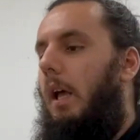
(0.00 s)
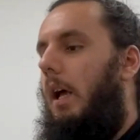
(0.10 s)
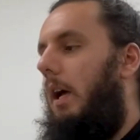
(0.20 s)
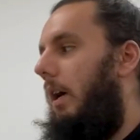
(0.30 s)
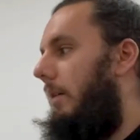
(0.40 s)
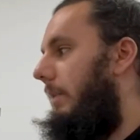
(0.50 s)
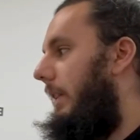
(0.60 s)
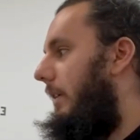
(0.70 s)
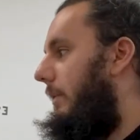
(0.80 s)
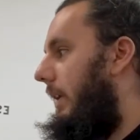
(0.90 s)
Um, I
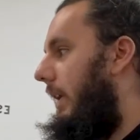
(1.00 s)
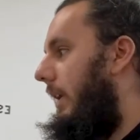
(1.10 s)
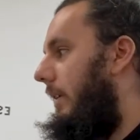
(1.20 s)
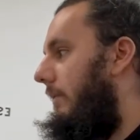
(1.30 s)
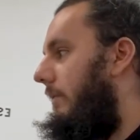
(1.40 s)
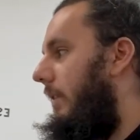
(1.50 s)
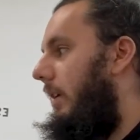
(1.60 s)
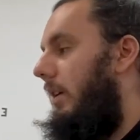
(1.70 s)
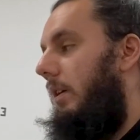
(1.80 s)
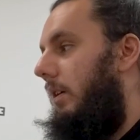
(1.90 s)
think we have
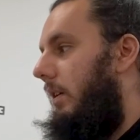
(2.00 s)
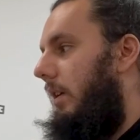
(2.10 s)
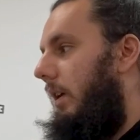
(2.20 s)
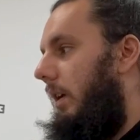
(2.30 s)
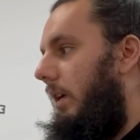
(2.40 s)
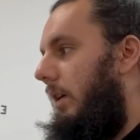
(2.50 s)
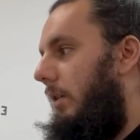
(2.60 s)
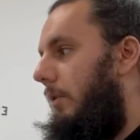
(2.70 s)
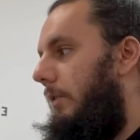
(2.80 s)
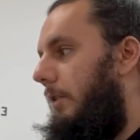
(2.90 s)
uh,
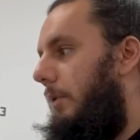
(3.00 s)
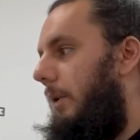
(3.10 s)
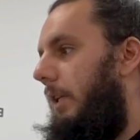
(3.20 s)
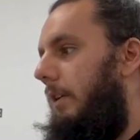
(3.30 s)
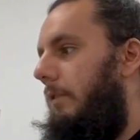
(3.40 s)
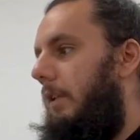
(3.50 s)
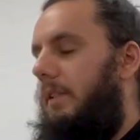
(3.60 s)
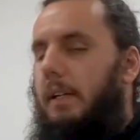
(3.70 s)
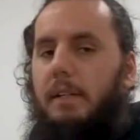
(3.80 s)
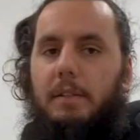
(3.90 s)
over 20 different
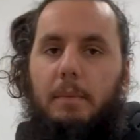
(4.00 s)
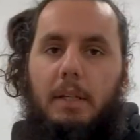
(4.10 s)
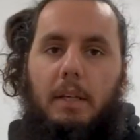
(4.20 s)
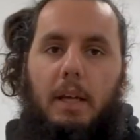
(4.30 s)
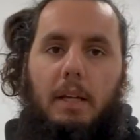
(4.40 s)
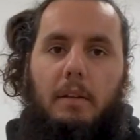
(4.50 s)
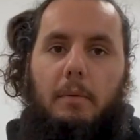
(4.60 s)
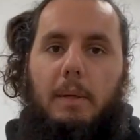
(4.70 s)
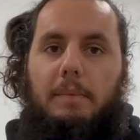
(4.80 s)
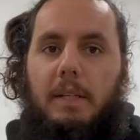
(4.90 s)
designs that we need to add to
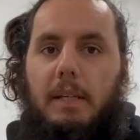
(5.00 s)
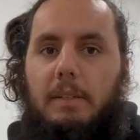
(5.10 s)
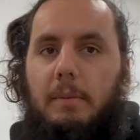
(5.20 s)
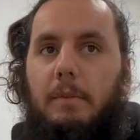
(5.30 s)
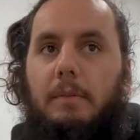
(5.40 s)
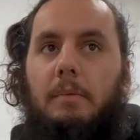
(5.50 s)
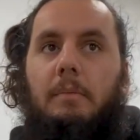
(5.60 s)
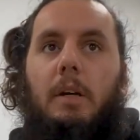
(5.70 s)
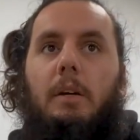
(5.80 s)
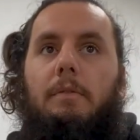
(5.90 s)
the website. Some of
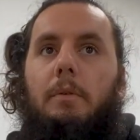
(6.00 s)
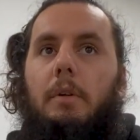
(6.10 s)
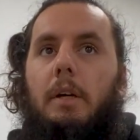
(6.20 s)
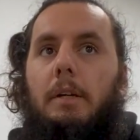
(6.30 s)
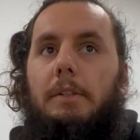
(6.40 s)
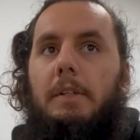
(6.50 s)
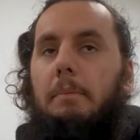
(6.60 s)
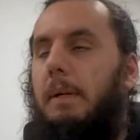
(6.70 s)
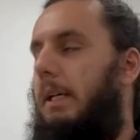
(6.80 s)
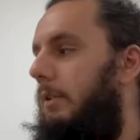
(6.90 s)
them are for our
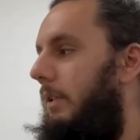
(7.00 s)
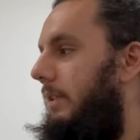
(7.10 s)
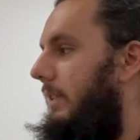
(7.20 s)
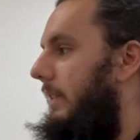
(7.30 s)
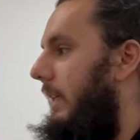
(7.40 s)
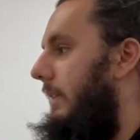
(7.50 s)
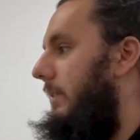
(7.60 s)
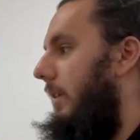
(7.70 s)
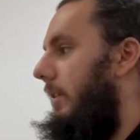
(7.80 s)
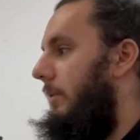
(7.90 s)
St. Patrick's
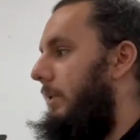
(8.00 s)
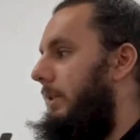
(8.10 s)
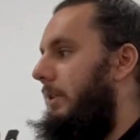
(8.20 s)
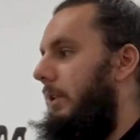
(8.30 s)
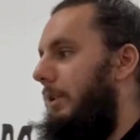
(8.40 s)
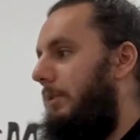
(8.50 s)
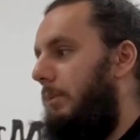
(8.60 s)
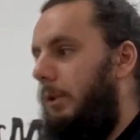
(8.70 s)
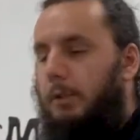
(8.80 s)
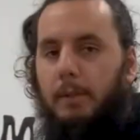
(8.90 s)
designs. Other ones are just
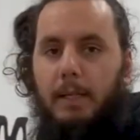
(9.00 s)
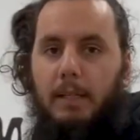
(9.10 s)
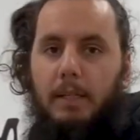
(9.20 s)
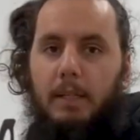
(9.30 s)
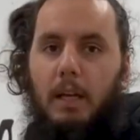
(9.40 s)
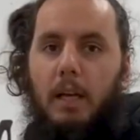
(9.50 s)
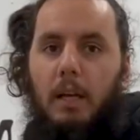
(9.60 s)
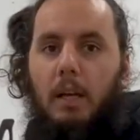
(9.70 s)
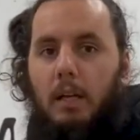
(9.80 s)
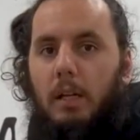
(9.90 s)
more trendy,
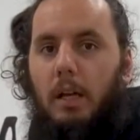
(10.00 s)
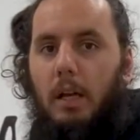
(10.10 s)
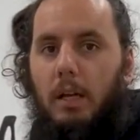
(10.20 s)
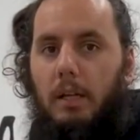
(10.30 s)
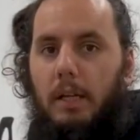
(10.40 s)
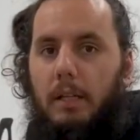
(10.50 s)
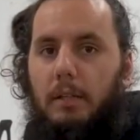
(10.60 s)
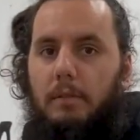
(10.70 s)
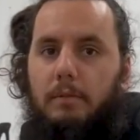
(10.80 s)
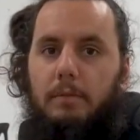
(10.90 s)
uh, kind
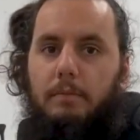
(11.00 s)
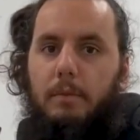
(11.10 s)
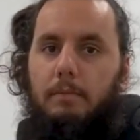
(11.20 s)
of